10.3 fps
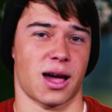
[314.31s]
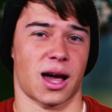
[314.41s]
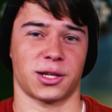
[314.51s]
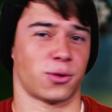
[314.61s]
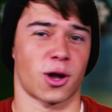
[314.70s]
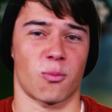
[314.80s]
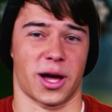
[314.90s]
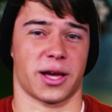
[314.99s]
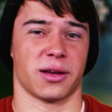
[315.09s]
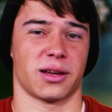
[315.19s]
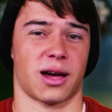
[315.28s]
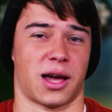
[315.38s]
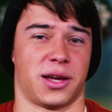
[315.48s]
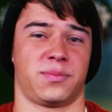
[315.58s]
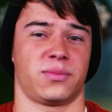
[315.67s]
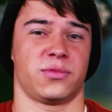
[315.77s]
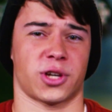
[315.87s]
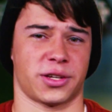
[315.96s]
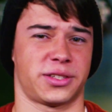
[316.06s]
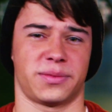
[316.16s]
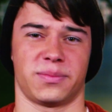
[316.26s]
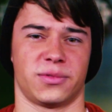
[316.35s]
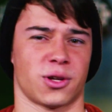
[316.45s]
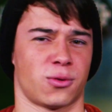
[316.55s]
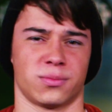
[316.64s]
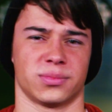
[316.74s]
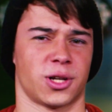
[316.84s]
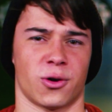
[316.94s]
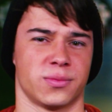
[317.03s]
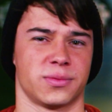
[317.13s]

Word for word: I don't know, Myah. I just don't know.